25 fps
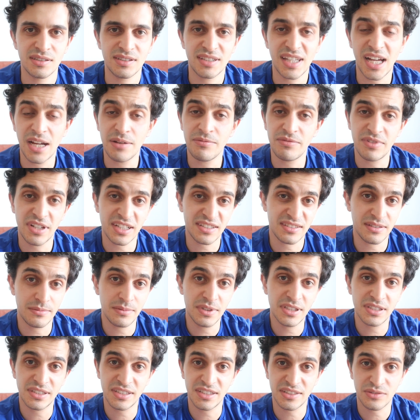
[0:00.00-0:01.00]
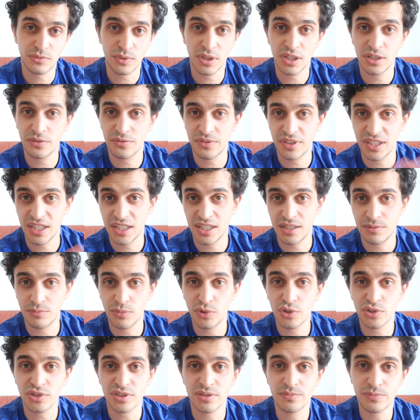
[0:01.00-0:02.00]
Time flexibility is one of the
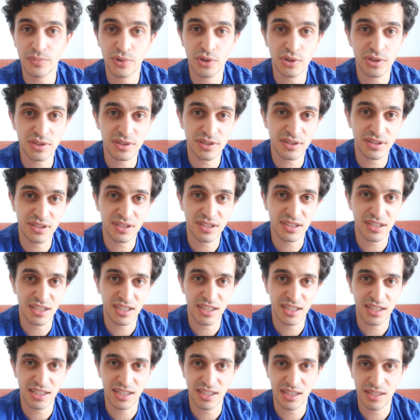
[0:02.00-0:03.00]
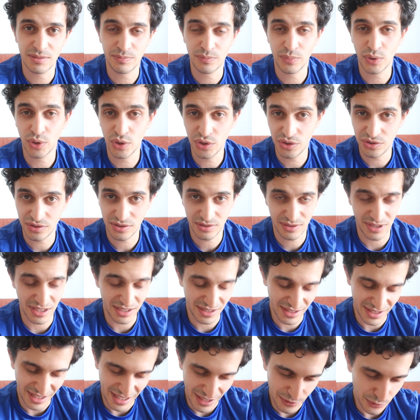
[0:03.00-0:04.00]
most important points
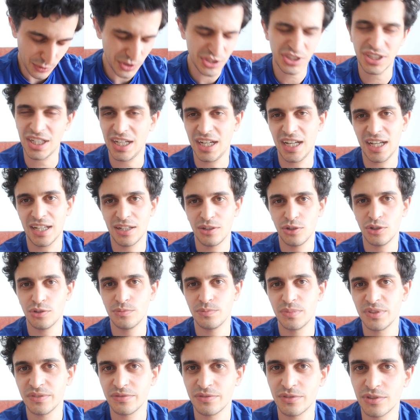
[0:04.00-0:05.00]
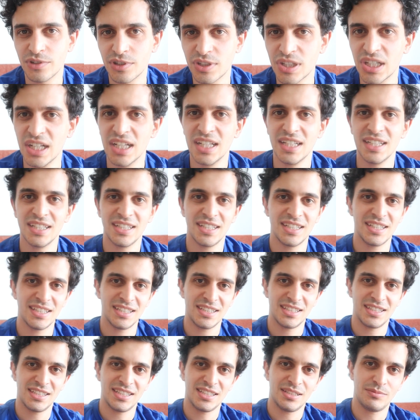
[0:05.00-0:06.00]
that I wish I had learned before.
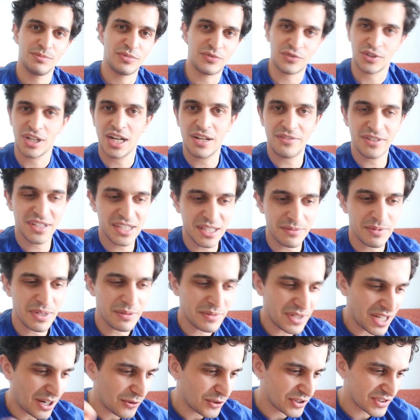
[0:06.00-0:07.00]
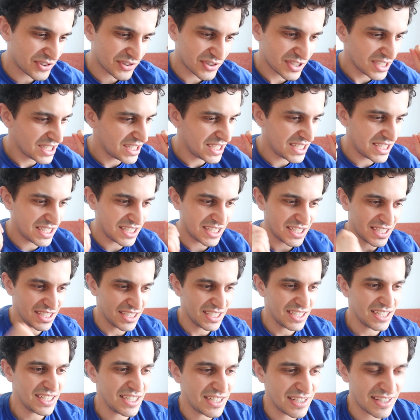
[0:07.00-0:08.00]
Before having the baby, I was really
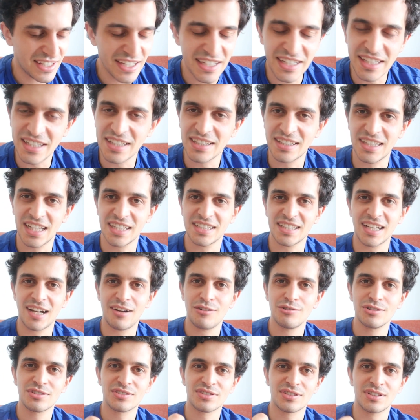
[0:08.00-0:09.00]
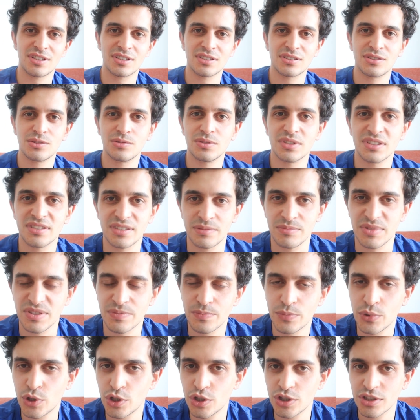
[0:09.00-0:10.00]
thinking that I will start doing some
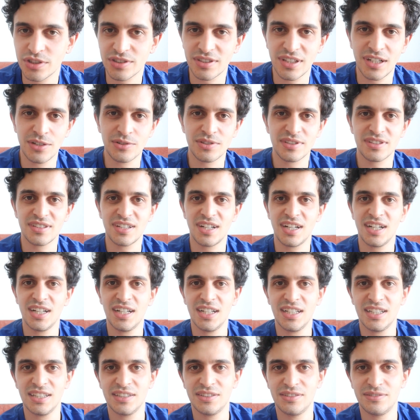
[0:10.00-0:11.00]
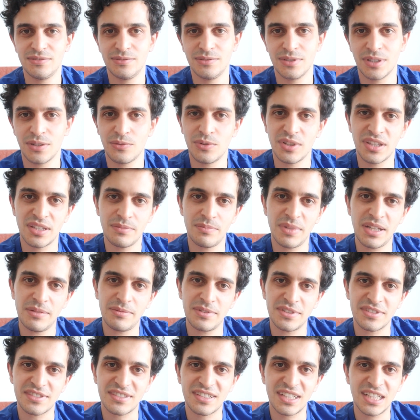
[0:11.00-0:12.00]
sports outside. You know, when the
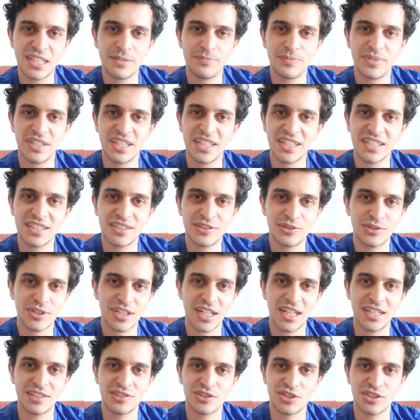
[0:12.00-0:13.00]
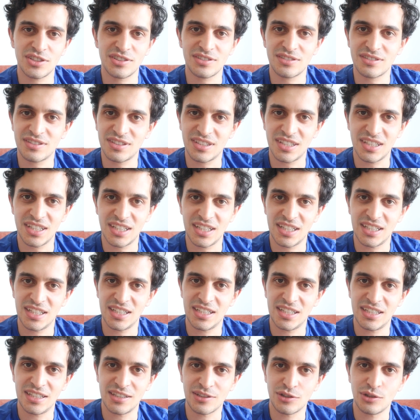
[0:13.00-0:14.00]
baby is sleeping, you can just
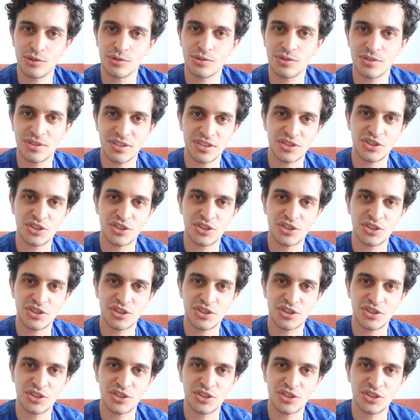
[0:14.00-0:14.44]
go to the